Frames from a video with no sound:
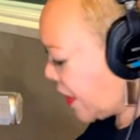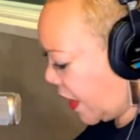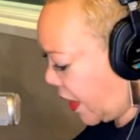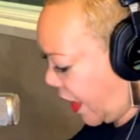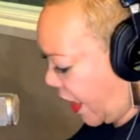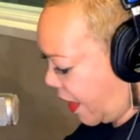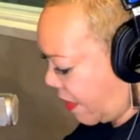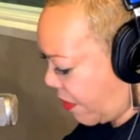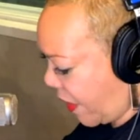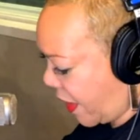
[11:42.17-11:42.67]
that
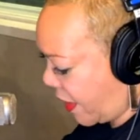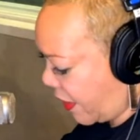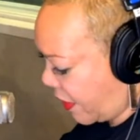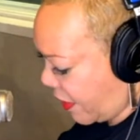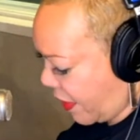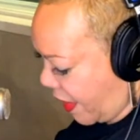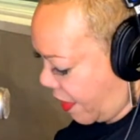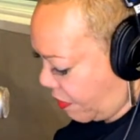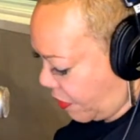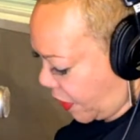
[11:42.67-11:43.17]
came out of
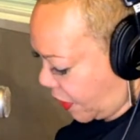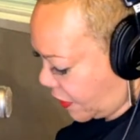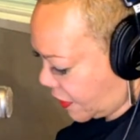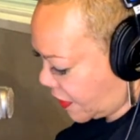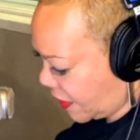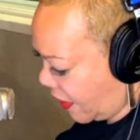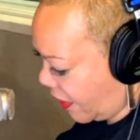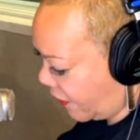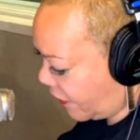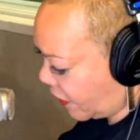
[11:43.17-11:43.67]
that because I
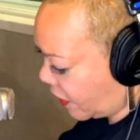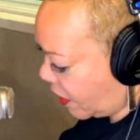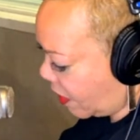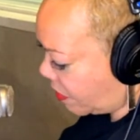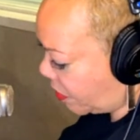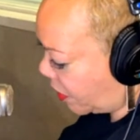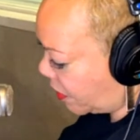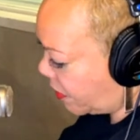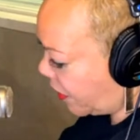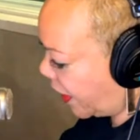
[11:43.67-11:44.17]
have a
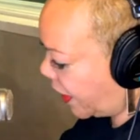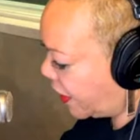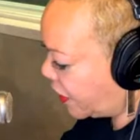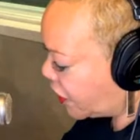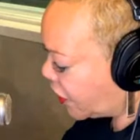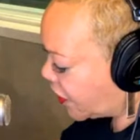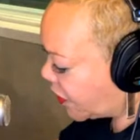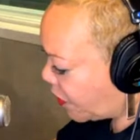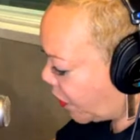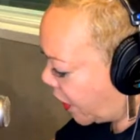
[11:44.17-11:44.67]
couple of
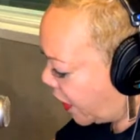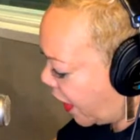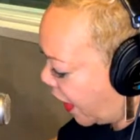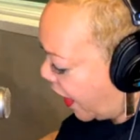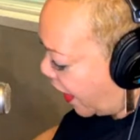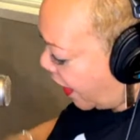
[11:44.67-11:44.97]
pages. But